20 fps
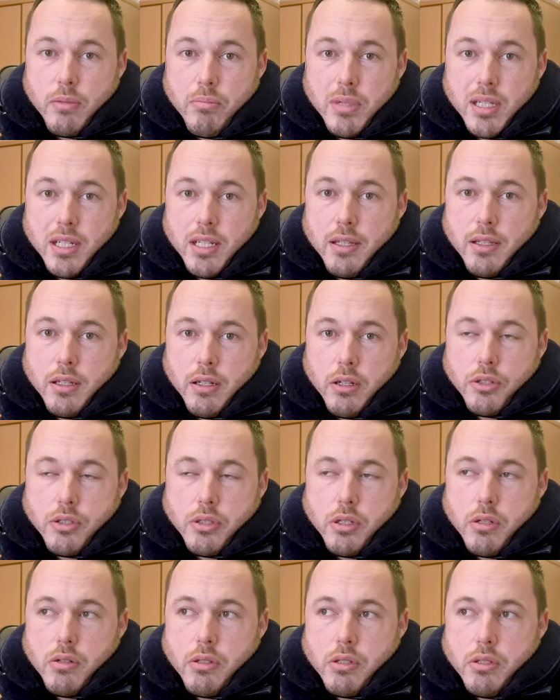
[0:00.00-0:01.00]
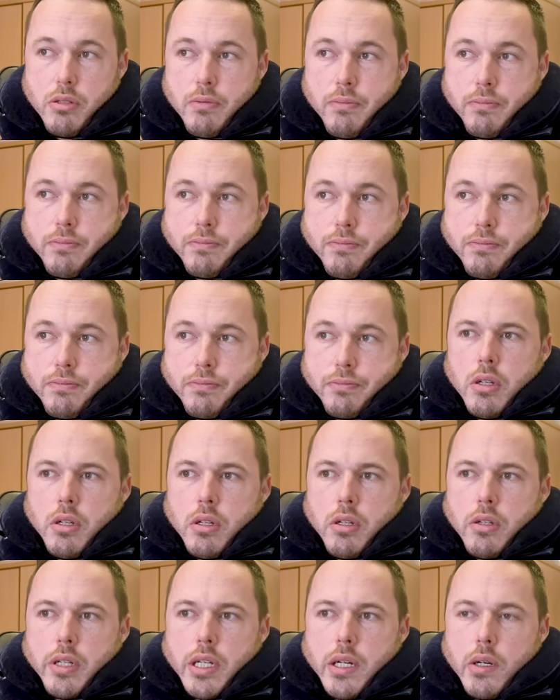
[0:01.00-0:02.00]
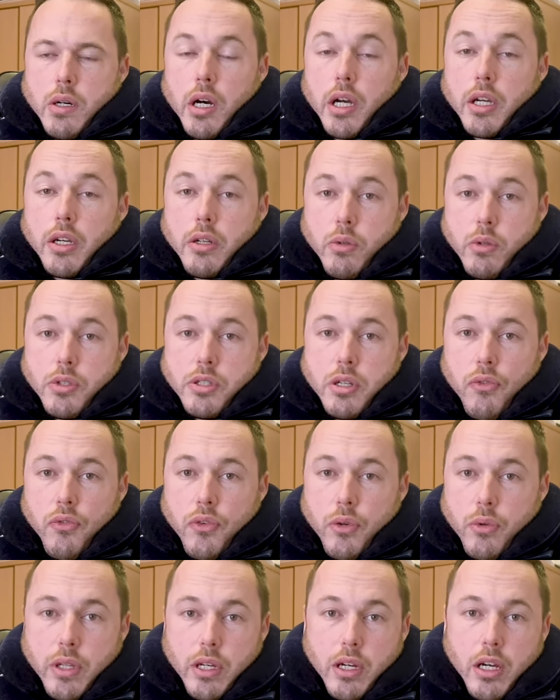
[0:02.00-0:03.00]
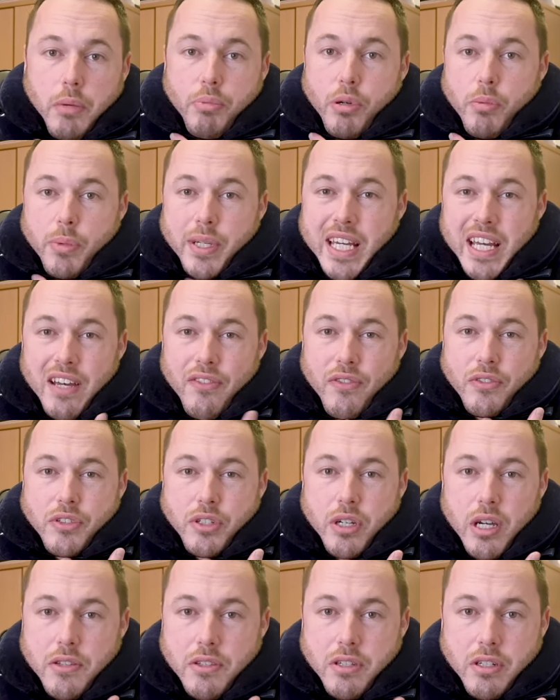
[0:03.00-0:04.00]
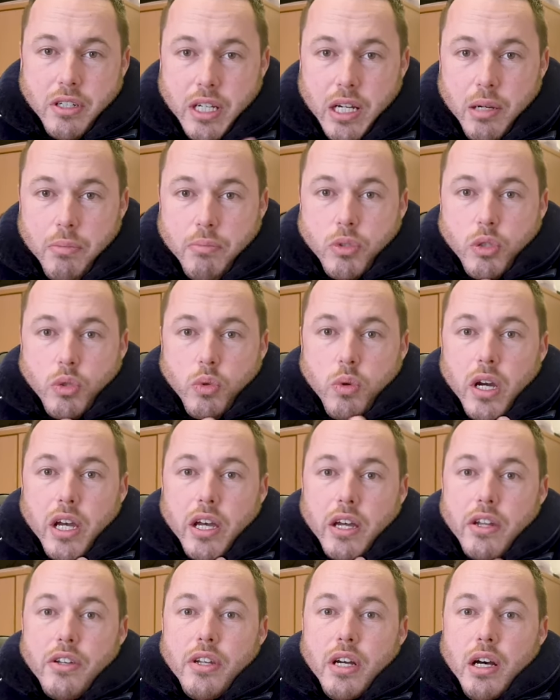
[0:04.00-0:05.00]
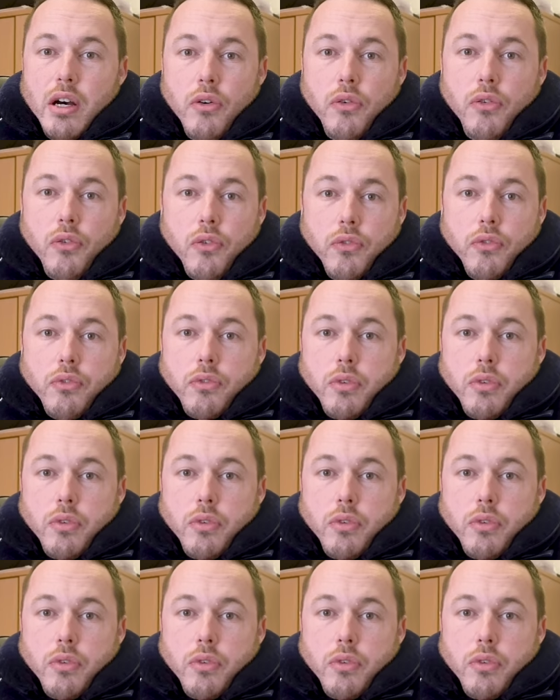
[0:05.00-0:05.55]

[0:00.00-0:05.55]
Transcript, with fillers: Mini that I showed you. Now I can also feel that I probably haven't tightened it up quite enough